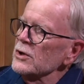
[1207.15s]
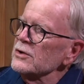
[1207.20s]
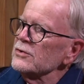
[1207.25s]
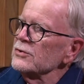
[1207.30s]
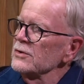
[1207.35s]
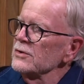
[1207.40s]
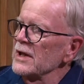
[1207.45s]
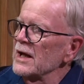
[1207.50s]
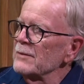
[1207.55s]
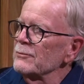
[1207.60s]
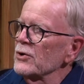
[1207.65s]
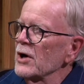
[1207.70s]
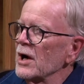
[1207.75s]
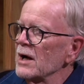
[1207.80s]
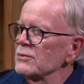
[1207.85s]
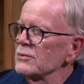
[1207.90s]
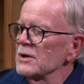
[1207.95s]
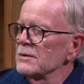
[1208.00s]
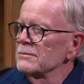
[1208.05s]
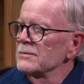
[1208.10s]
through that
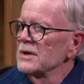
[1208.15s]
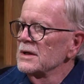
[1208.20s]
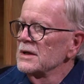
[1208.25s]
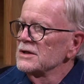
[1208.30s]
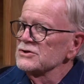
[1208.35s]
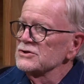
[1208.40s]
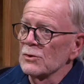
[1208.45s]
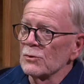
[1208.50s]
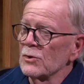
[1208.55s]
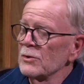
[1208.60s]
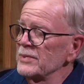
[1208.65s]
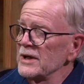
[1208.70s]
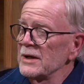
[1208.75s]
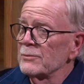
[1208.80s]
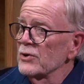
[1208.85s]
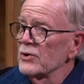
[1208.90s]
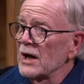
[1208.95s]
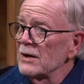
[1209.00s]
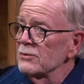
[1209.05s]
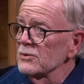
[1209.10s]
problem so it won't be a
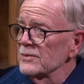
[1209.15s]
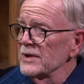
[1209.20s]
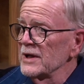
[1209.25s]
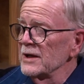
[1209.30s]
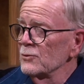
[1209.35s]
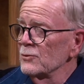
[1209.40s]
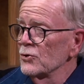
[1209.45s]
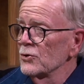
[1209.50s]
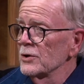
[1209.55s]
problem anymore.